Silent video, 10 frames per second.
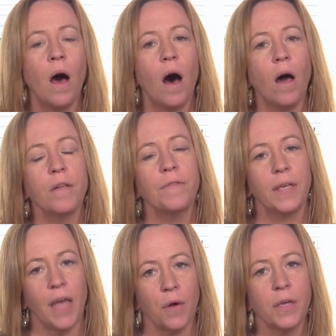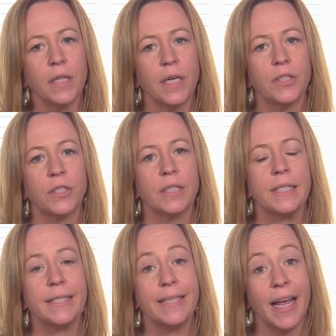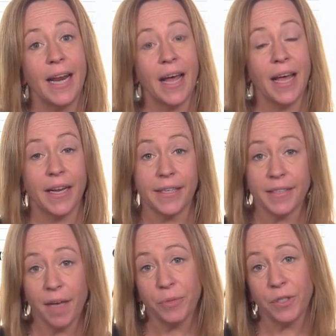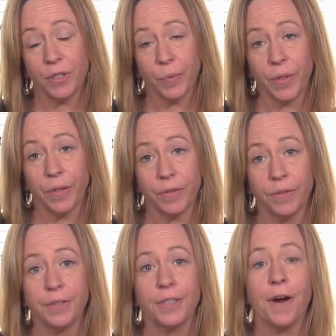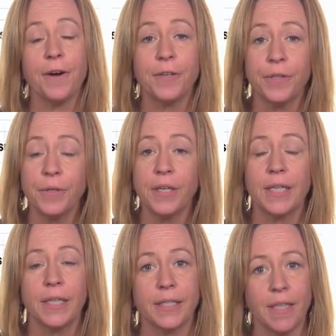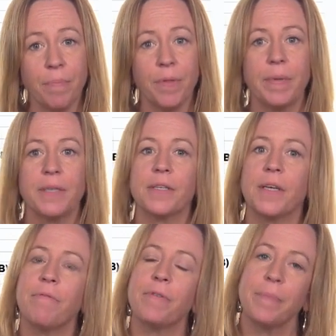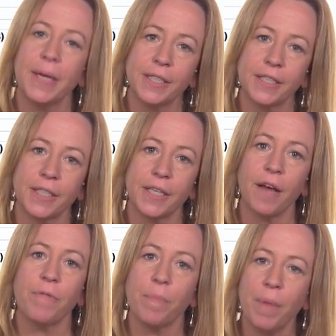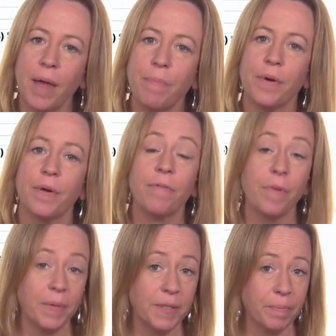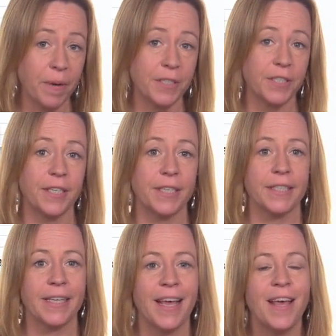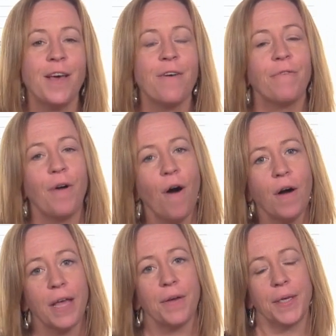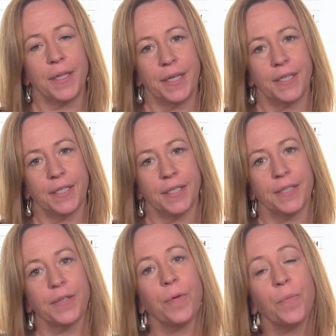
All of the calculations, data, and assumptions we used are included in the supplemental information of the paper from this spreadsheet. For all calculations, a